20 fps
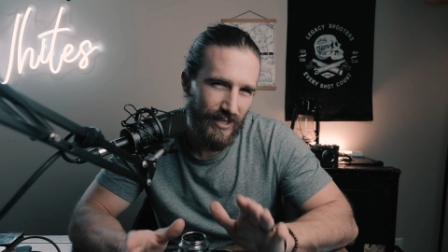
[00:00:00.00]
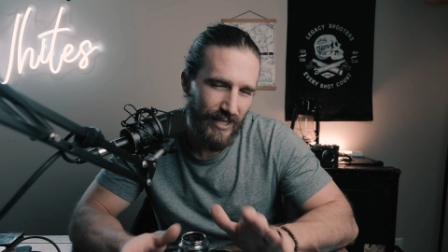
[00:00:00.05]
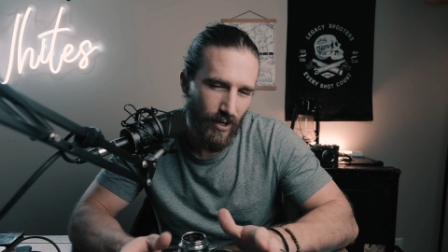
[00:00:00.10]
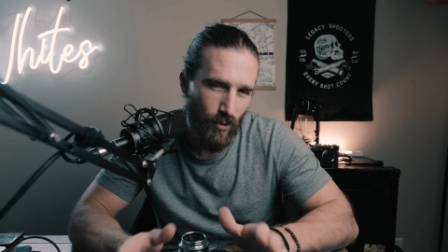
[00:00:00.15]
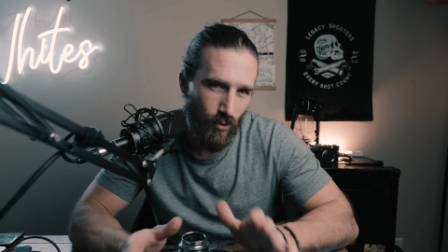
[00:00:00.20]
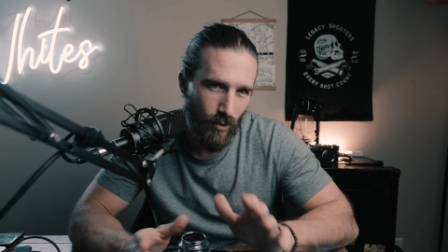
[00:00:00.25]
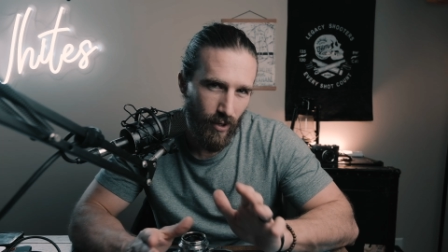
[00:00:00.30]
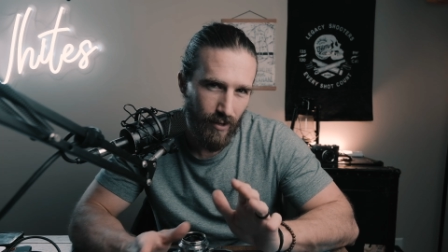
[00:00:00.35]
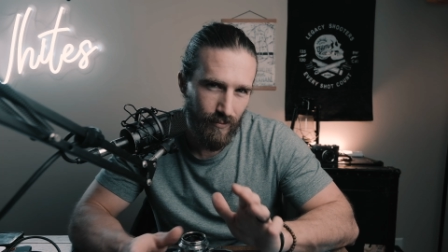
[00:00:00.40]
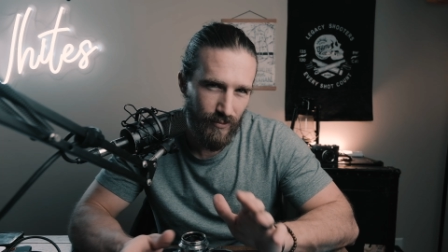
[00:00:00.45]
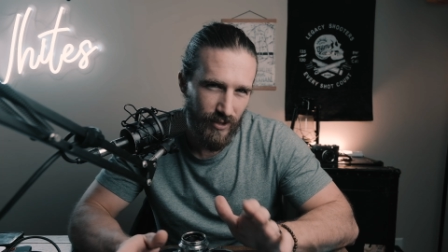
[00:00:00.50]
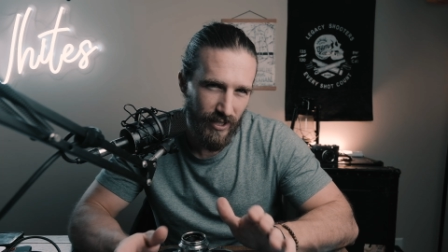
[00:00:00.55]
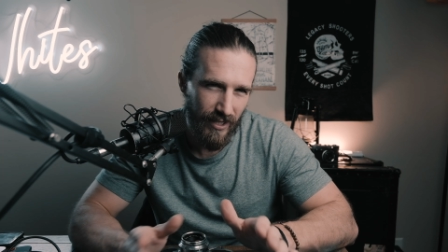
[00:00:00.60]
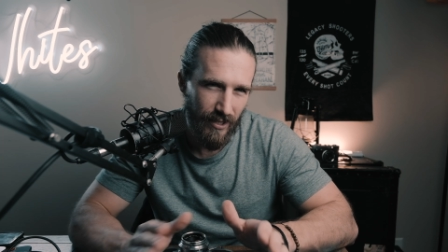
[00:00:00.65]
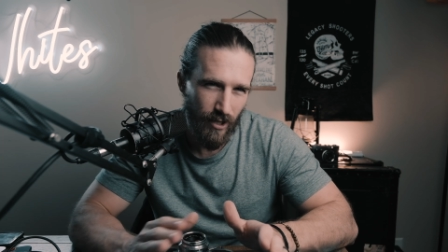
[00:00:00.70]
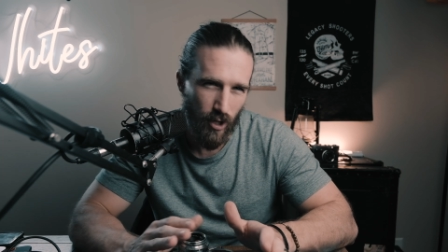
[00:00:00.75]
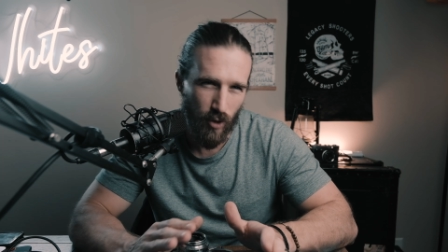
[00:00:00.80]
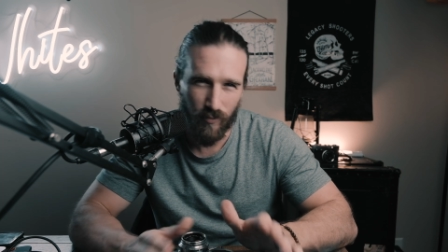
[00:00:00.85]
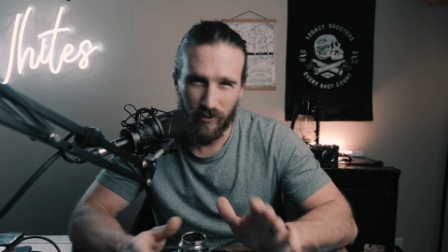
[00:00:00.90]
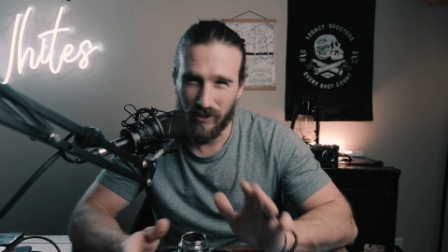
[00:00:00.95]
that order comes in.
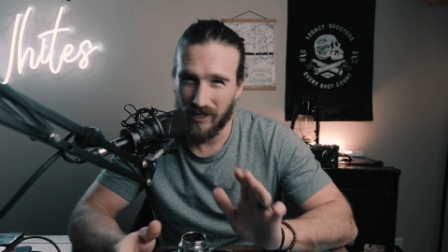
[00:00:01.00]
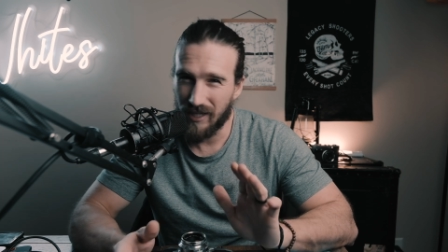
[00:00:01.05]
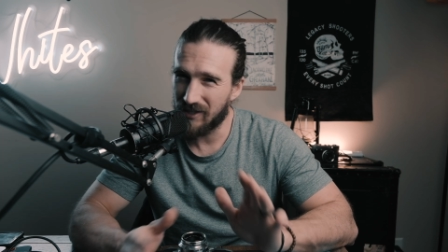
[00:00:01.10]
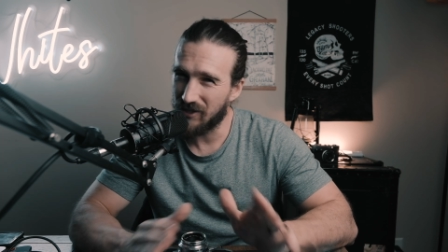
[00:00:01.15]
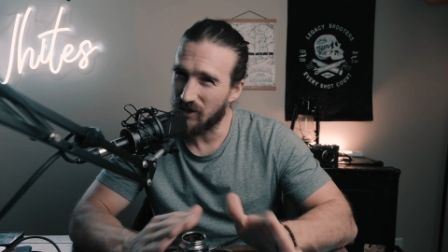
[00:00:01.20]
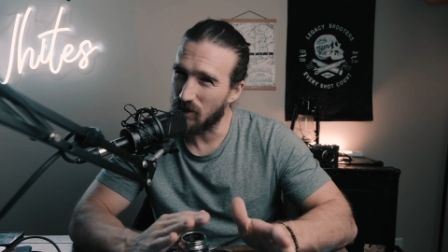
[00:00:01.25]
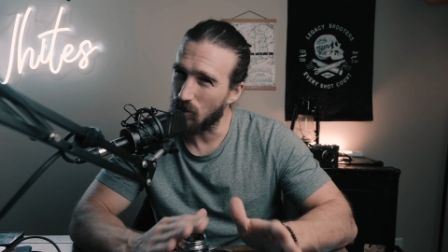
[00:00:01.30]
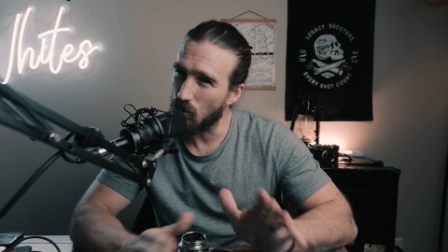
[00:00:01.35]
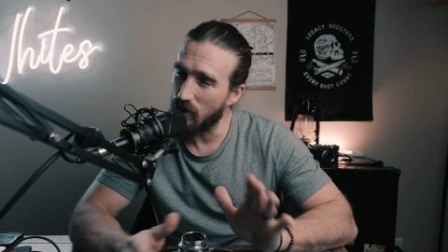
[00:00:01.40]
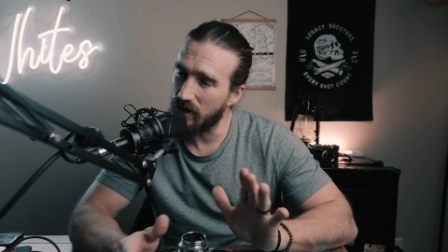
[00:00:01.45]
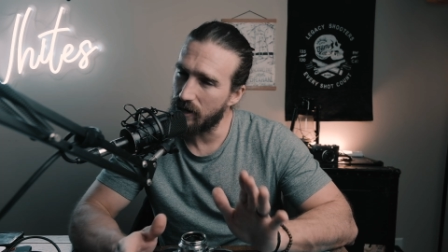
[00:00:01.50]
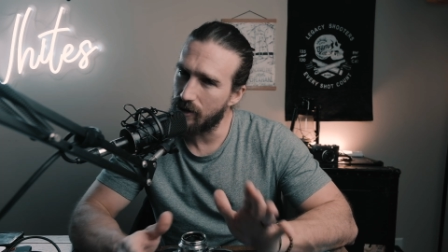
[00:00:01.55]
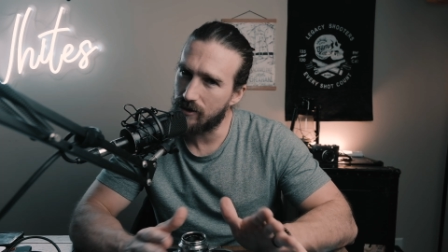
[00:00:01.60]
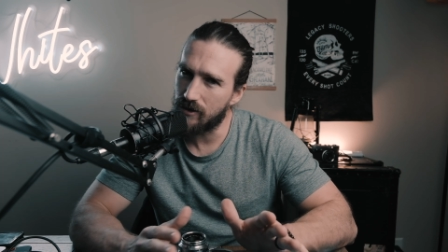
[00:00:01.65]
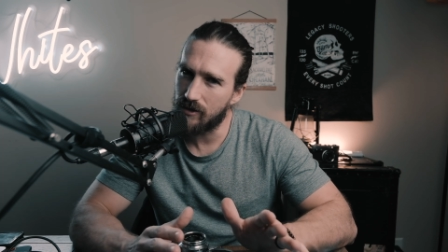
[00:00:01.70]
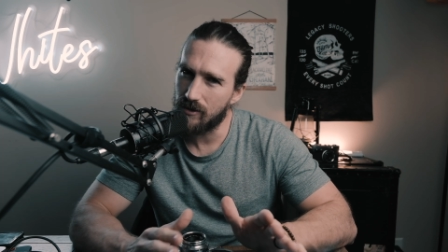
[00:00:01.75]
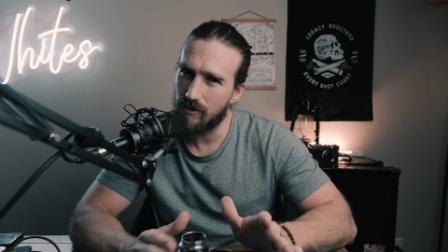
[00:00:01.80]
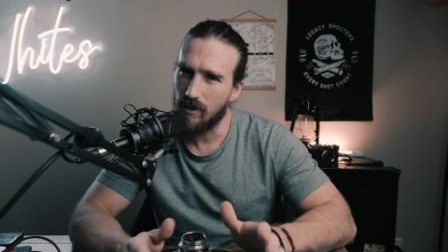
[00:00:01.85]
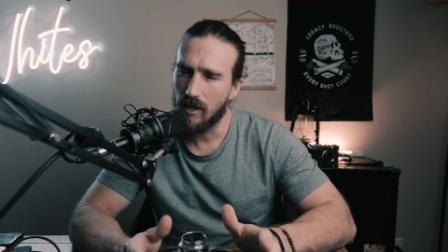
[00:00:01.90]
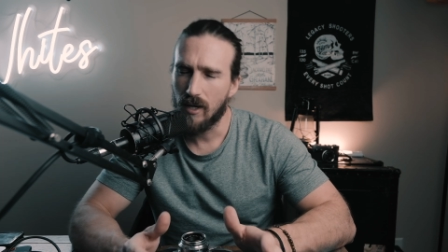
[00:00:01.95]
Hopefully it's in a week or
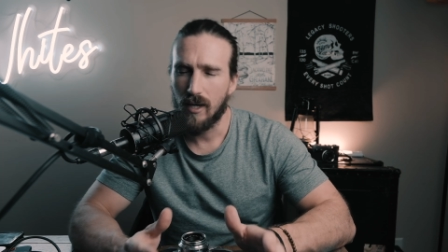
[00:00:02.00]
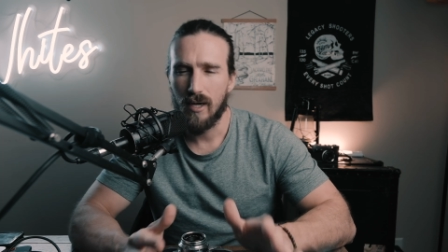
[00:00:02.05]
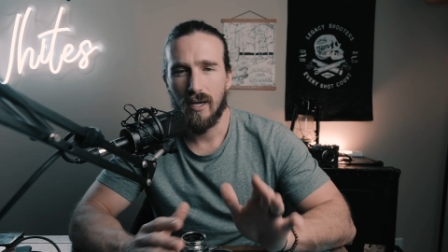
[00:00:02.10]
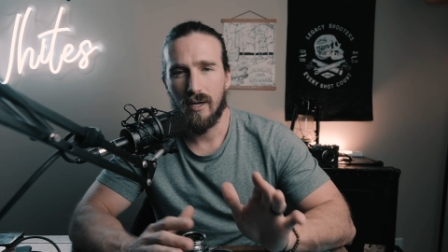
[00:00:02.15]
2.